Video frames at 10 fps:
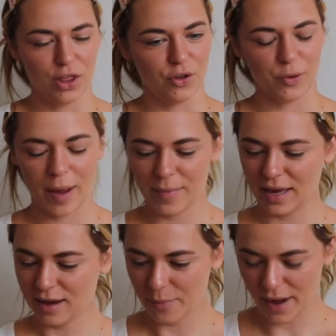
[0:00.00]
through my
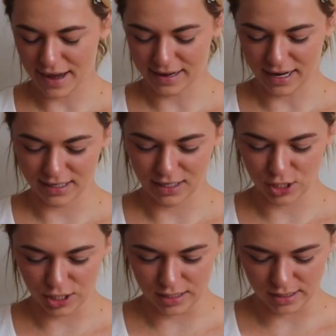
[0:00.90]
makeup bag. I need
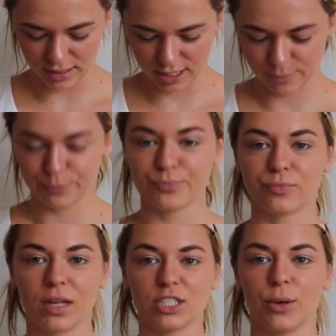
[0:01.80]
Jesus.
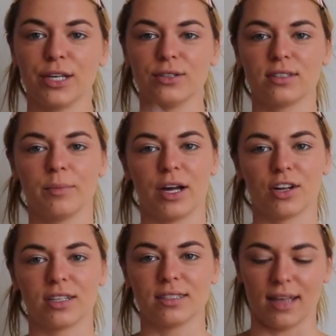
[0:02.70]
So I use the
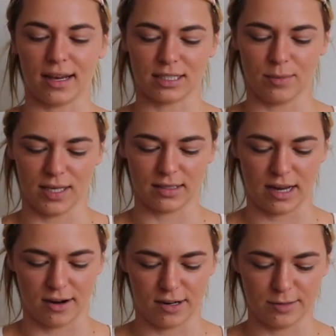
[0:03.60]
Better Than Sex
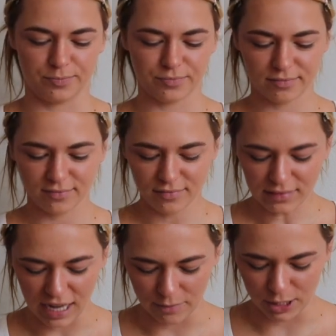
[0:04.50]
mascara.
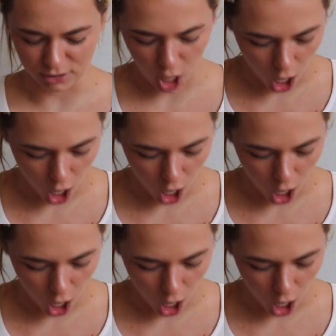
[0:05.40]
I've been,